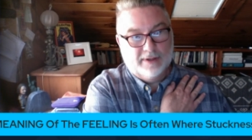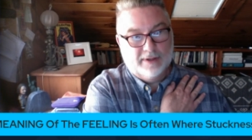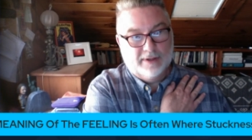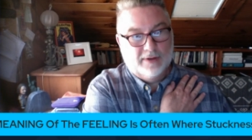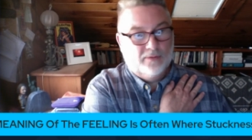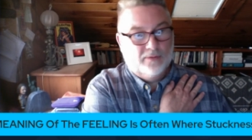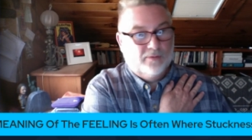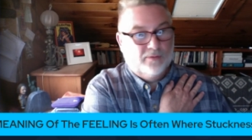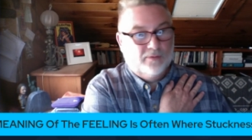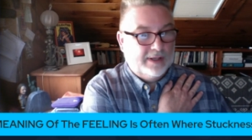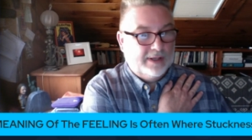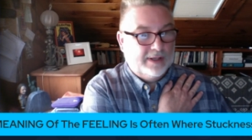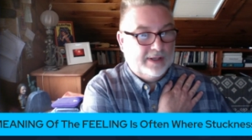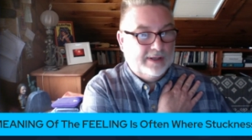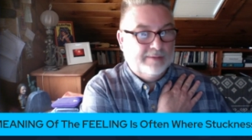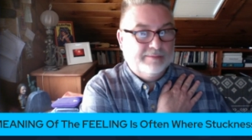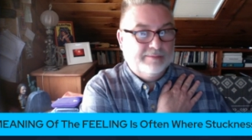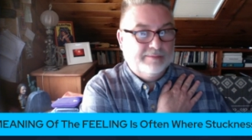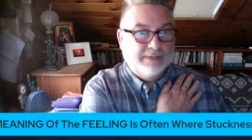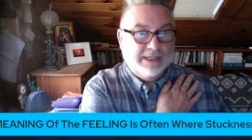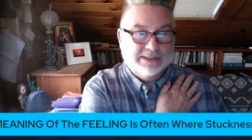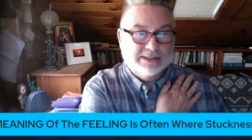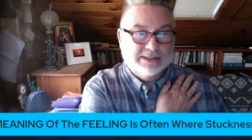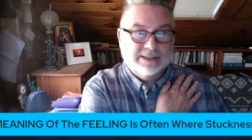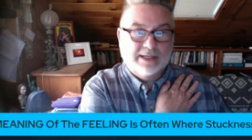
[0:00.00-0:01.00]
Well, it
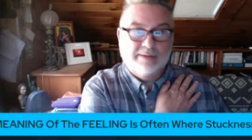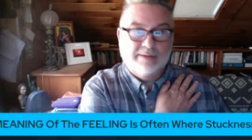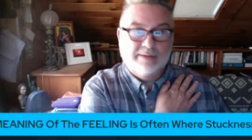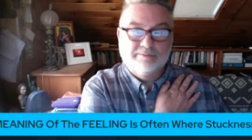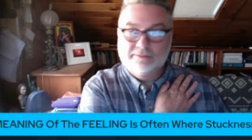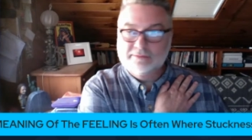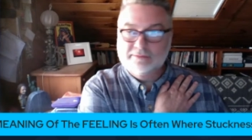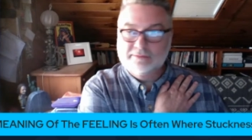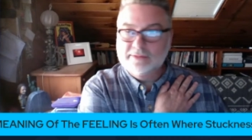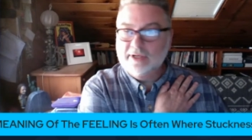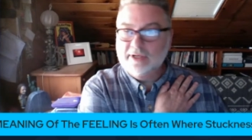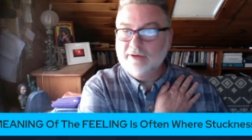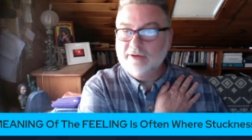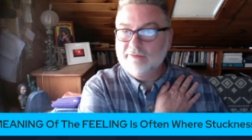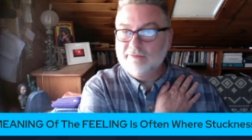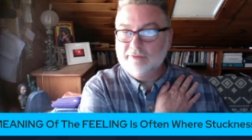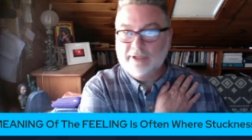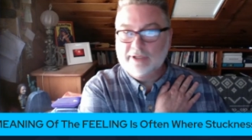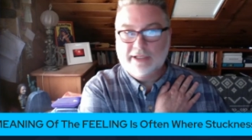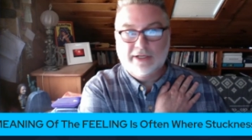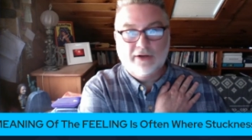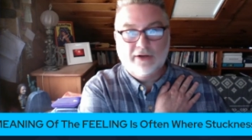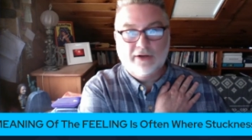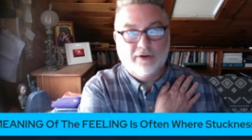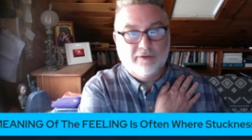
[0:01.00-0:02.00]
means I'm not
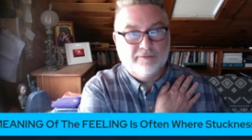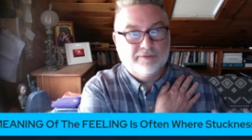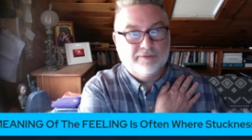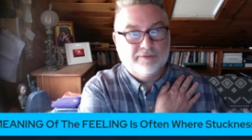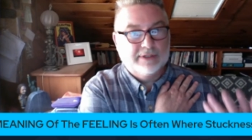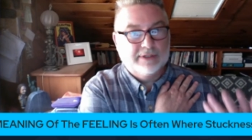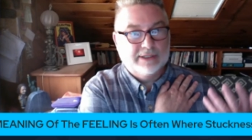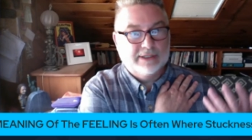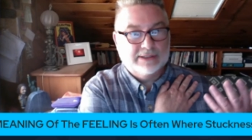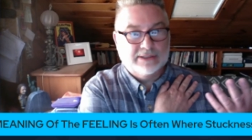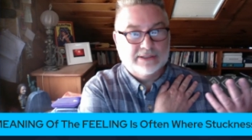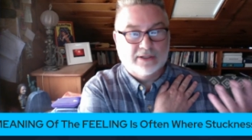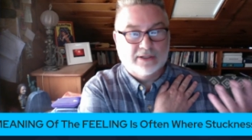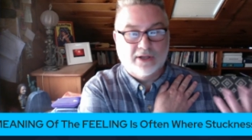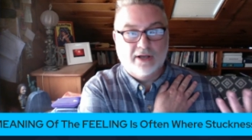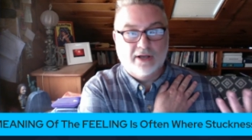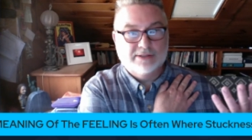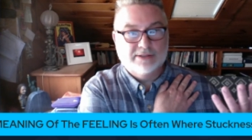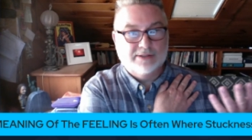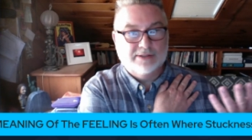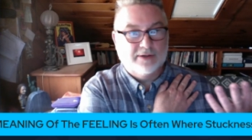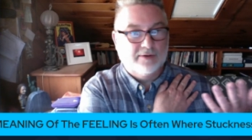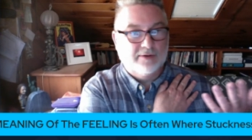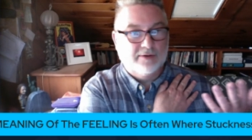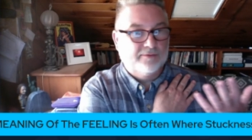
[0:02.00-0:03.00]
really over this
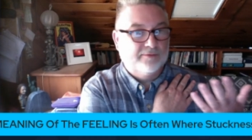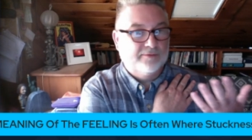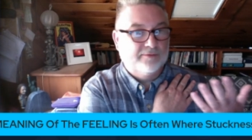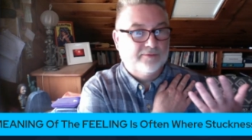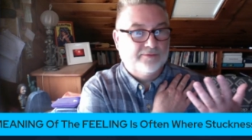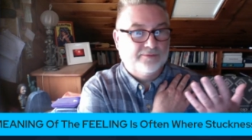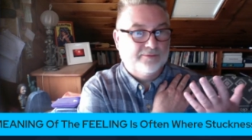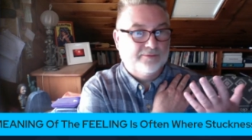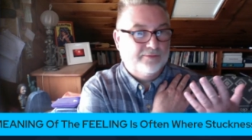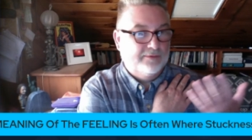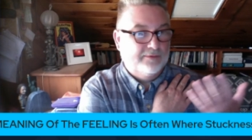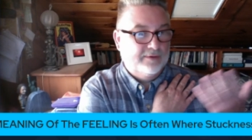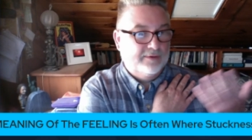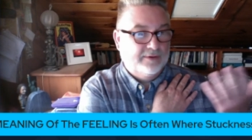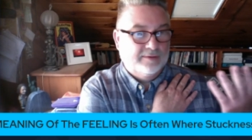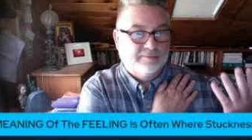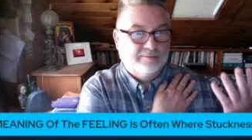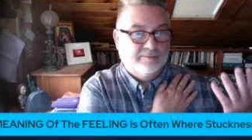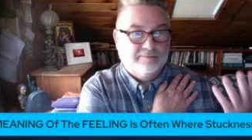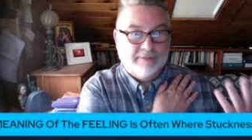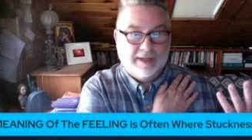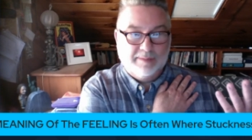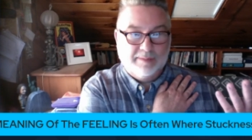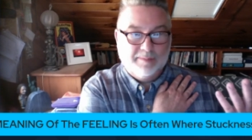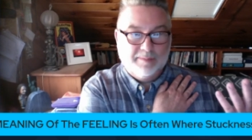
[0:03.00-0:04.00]
loss of
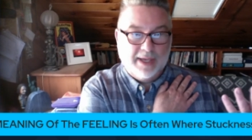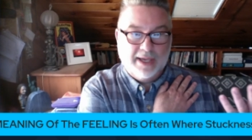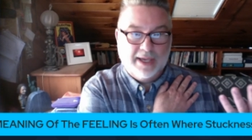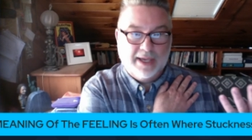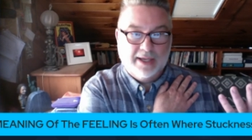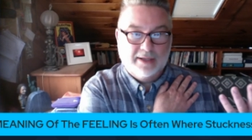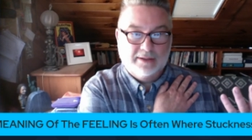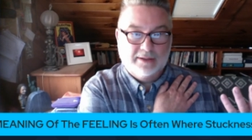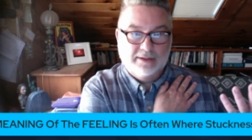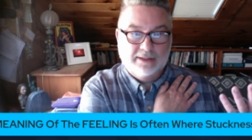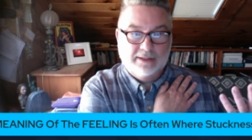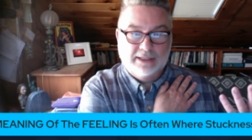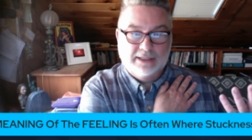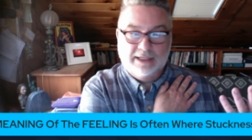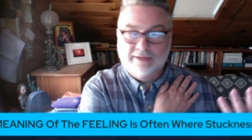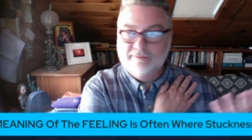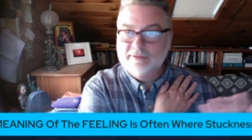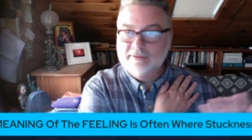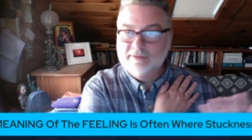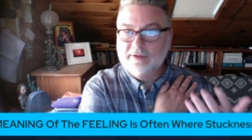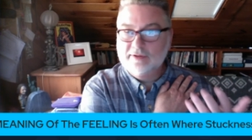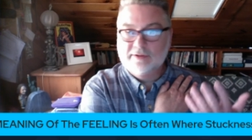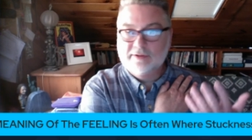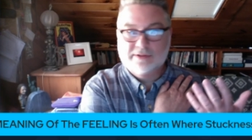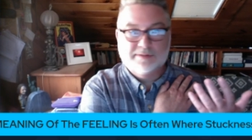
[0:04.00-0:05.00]
my pet,
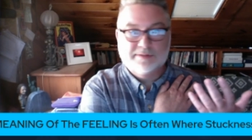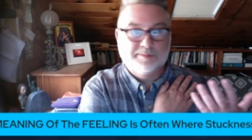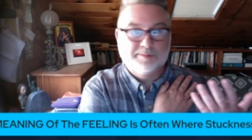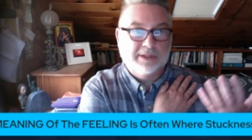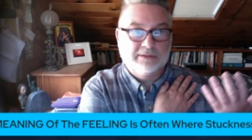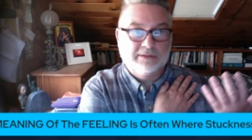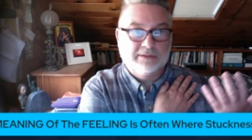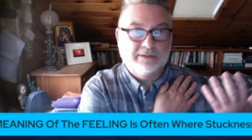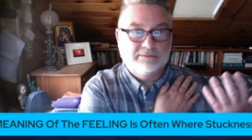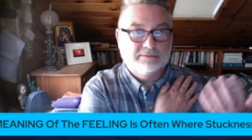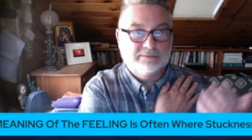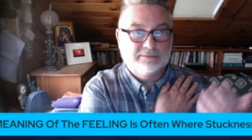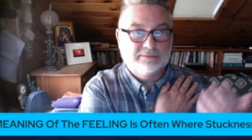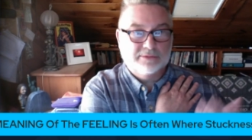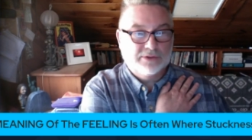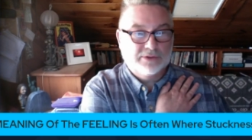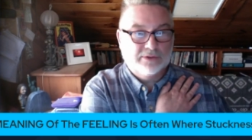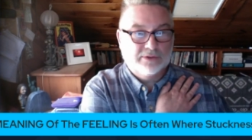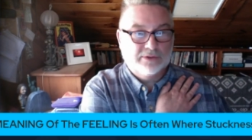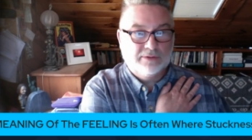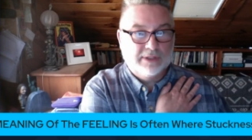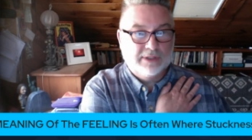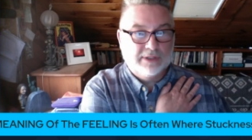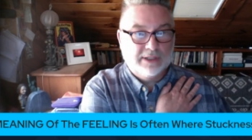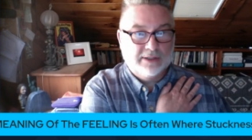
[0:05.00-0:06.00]
even though it's been
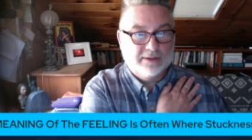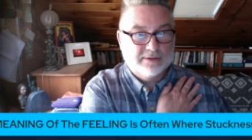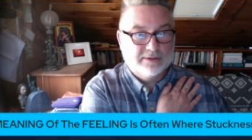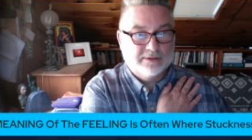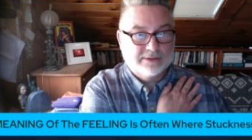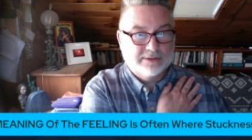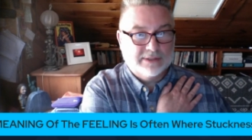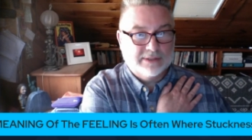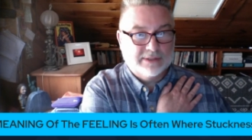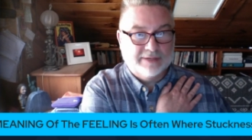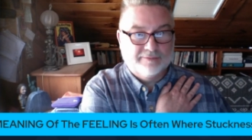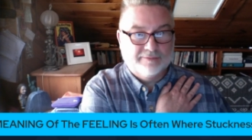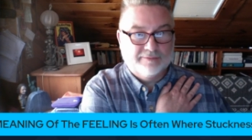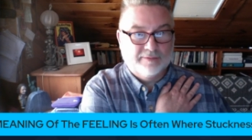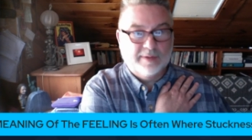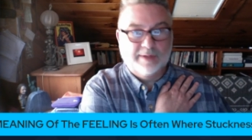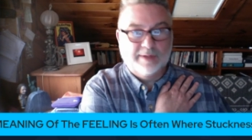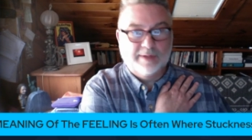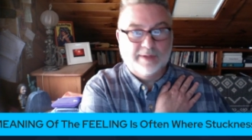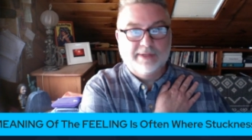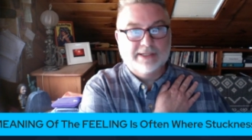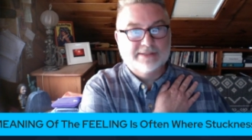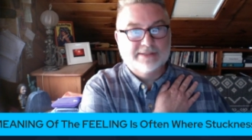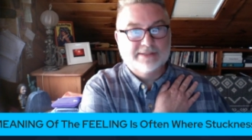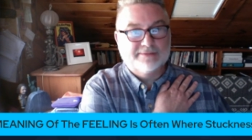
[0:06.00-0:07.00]
2 years and
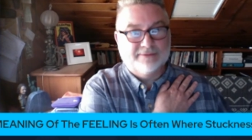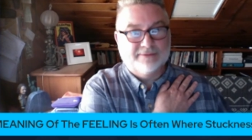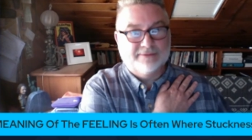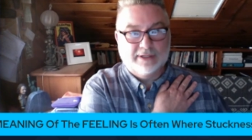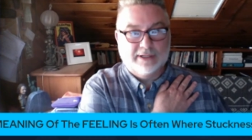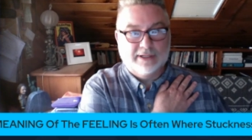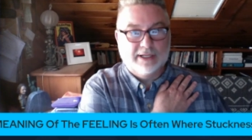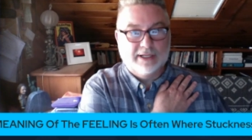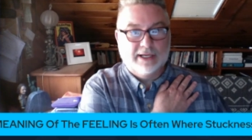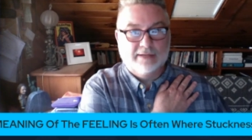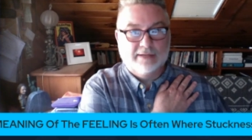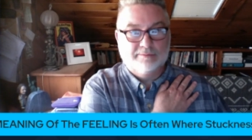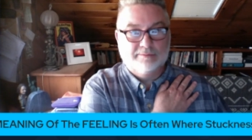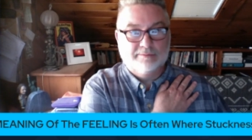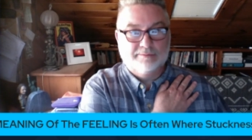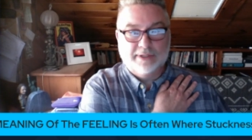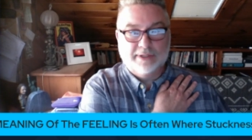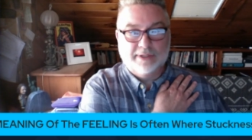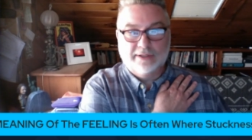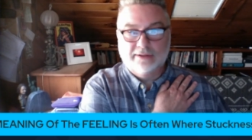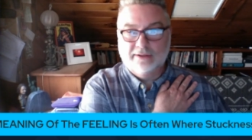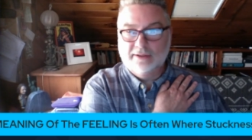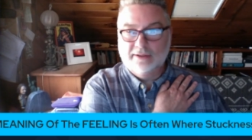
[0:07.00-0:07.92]
everybody makes fun of that, but